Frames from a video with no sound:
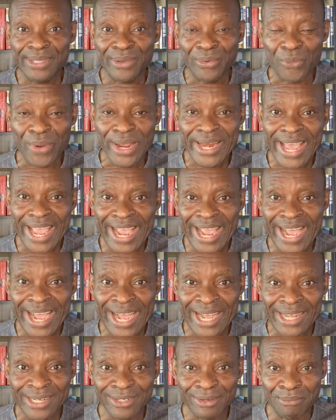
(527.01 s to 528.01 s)
when I
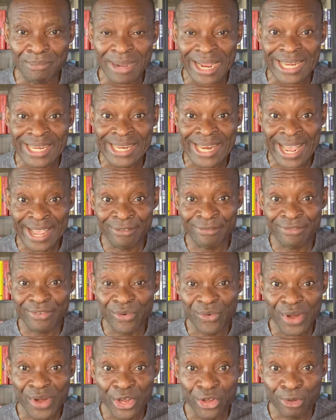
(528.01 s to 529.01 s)
had my live
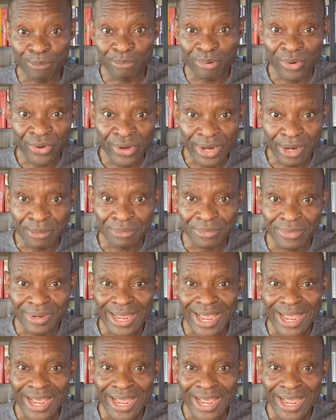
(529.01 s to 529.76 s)
radio program,